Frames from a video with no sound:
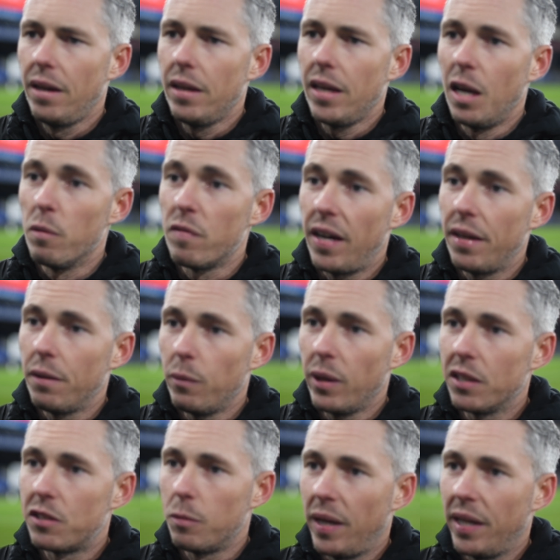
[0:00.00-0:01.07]
Yeah, we
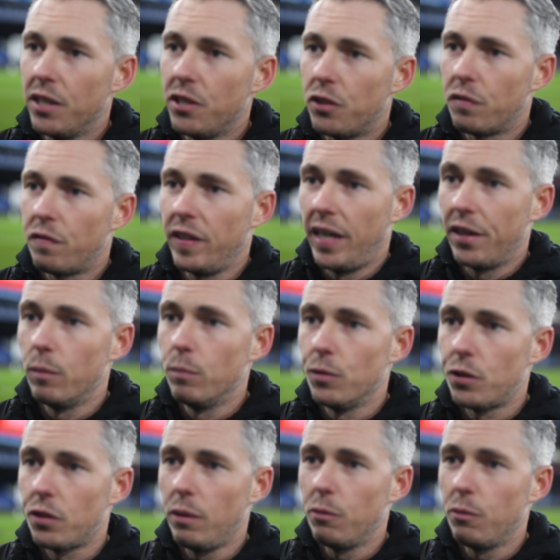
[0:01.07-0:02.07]
had to manage Finn Adams.